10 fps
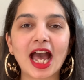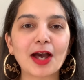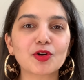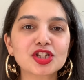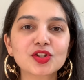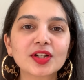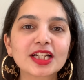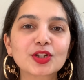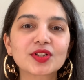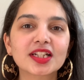I've also
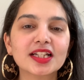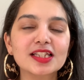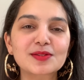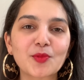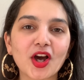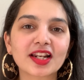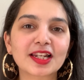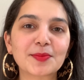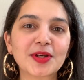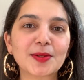included a small
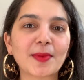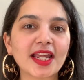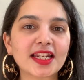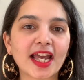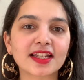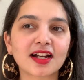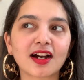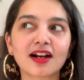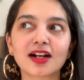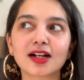clip in my
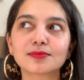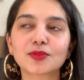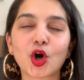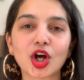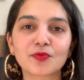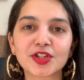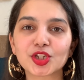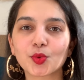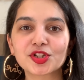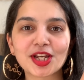Nykaa haul video,
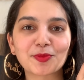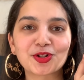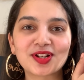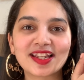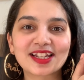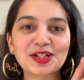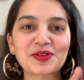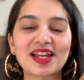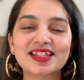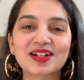which I'm going to link it
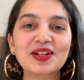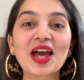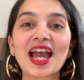right here,